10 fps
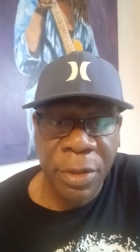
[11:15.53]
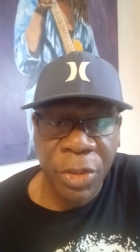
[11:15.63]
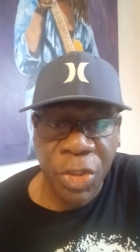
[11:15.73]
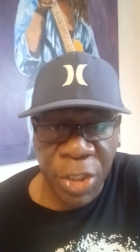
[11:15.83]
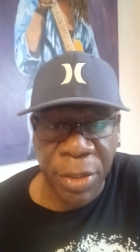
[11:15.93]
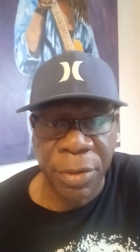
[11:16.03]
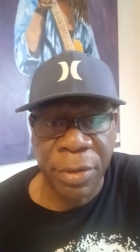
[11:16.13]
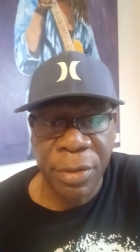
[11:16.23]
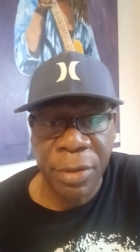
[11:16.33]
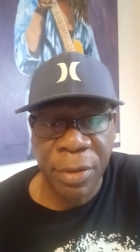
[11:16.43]
share,
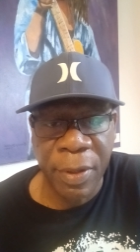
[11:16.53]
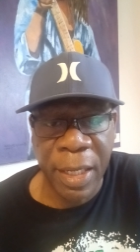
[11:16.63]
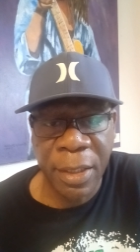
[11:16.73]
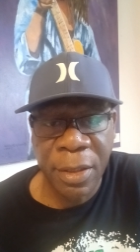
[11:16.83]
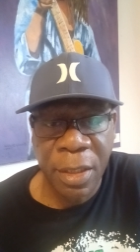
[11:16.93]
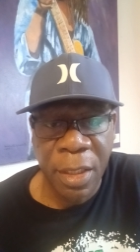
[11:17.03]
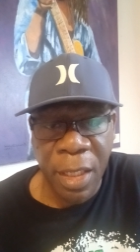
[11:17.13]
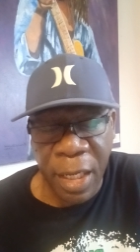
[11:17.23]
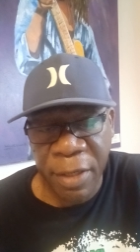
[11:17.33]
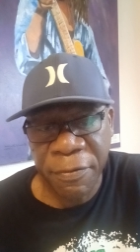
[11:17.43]
right?
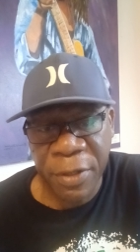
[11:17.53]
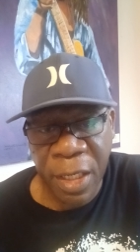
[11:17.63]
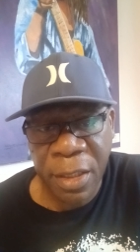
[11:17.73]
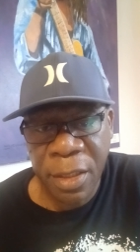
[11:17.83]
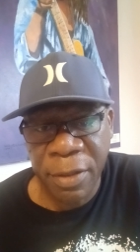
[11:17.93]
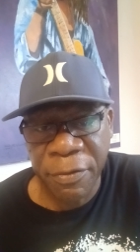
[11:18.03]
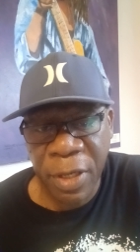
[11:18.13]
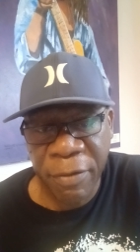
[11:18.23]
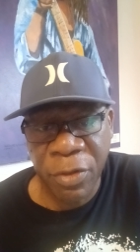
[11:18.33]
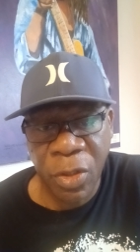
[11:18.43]
And if not, if you
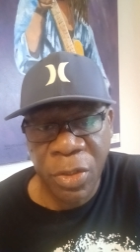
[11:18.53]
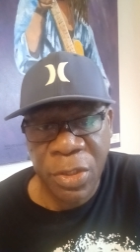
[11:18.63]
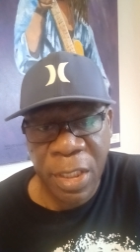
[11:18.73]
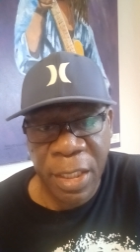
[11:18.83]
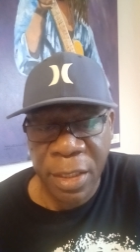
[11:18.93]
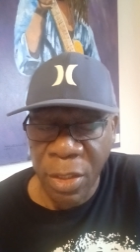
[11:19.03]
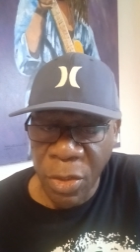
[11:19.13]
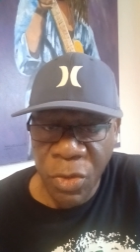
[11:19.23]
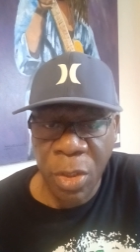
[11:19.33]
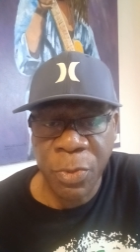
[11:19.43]
haven't done so yet,
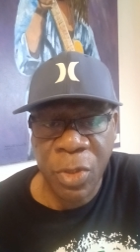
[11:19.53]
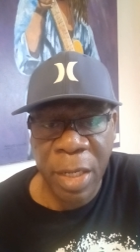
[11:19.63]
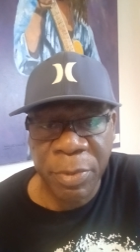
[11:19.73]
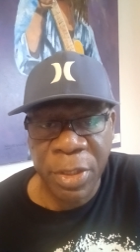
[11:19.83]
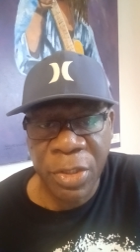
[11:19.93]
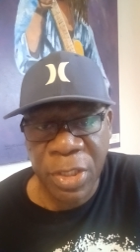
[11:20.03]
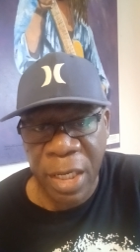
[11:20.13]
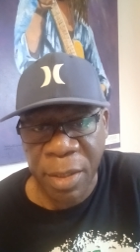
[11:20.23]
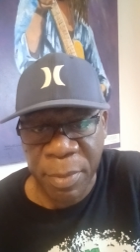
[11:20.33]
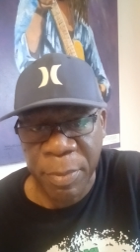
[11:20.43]
subscribe to the
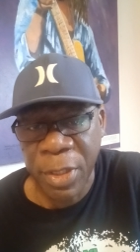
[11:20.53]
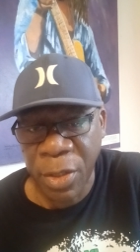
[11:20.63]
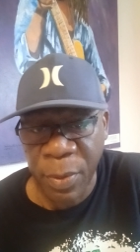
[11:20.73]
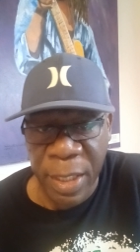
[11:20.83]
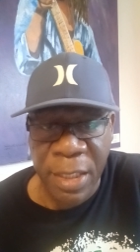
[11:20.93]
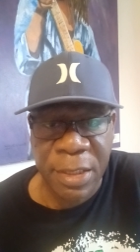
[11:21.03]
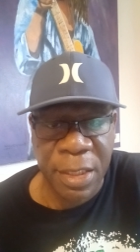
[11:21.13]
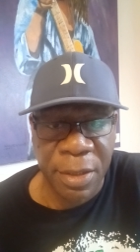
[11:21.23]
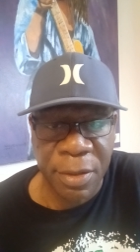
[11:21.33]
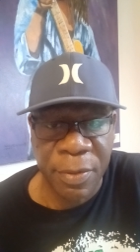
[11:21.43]
channel. Let me hear what I say,
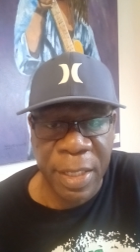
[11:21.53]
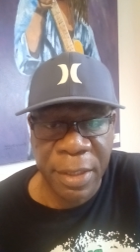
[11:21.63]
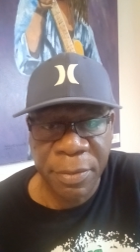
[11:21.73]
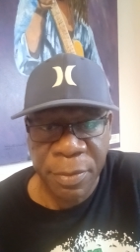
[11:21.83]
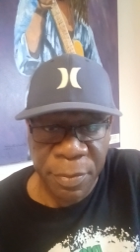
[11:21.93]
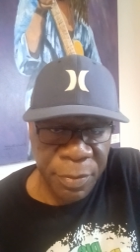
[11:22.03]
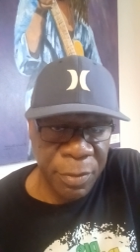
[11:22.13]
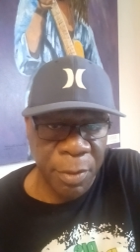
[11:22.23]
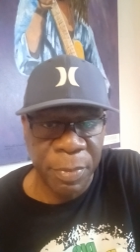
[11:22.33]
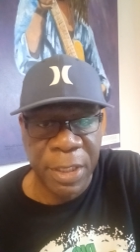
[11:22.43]
right?
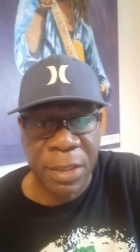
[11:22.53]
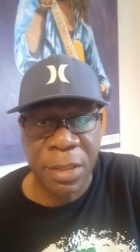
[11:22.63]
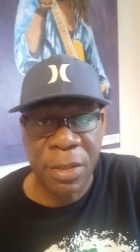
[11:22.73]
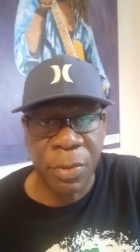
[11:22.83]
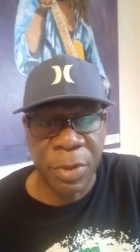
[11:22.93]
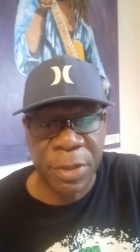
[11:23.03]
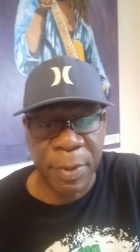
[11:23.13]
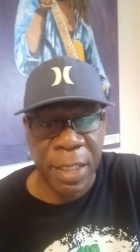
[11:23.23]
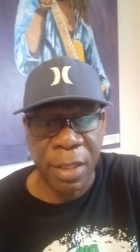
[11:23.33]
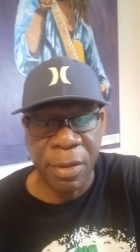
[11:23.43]
Peace, respect.